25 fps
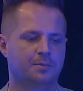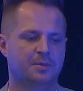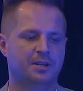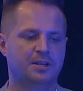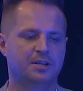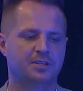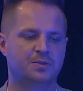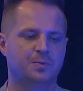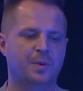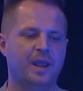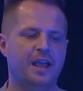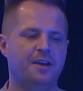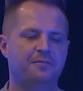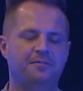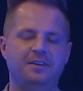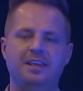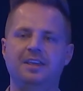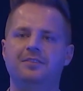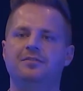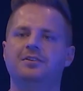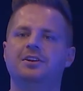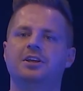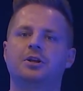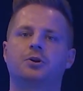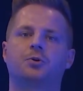because we have
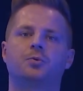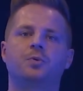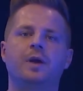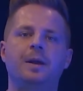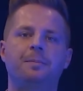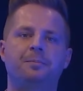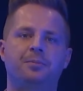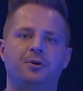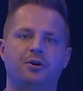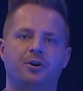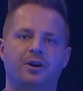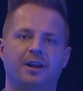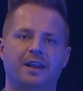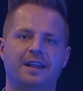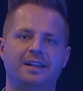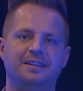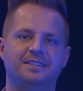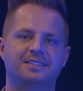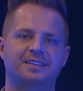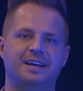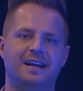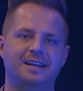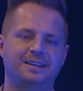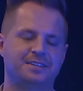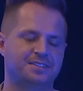even a gripper
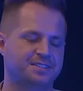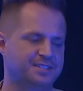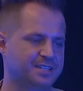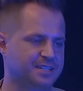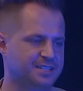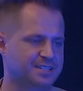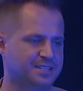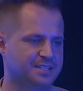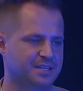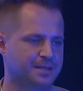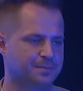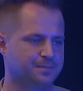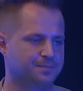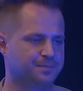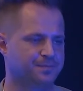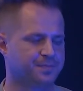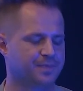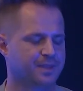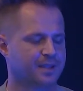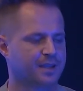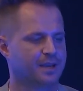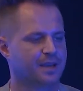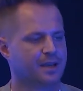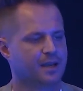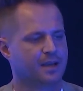inside the system.
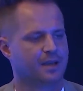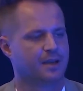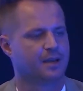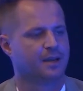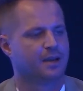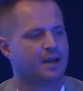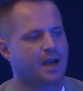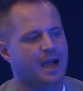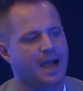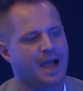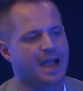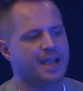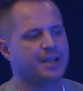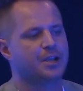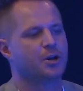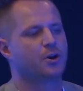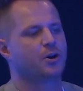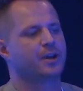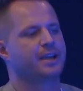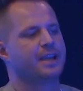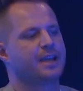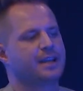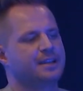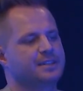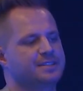I go
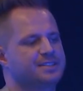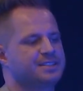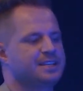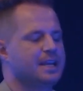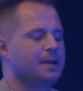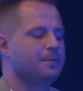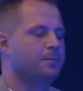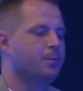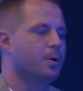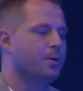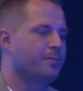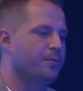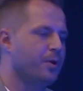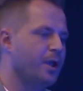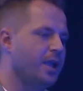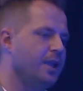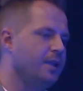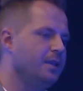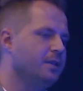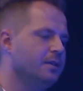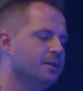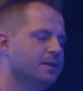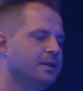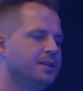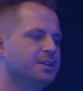again a step
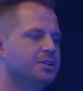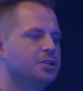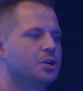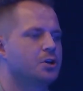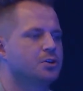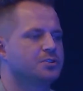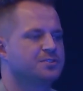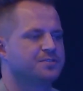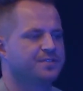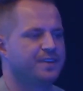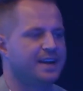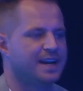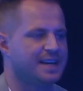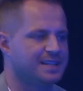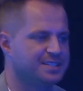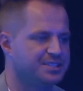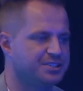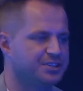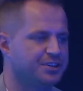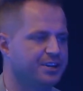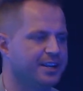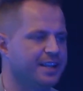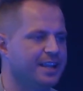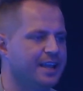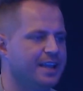away, it goes faster
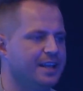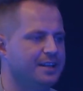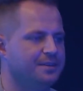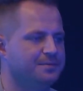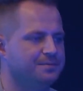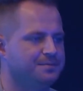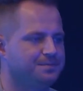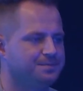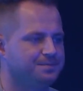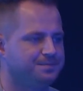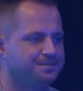again.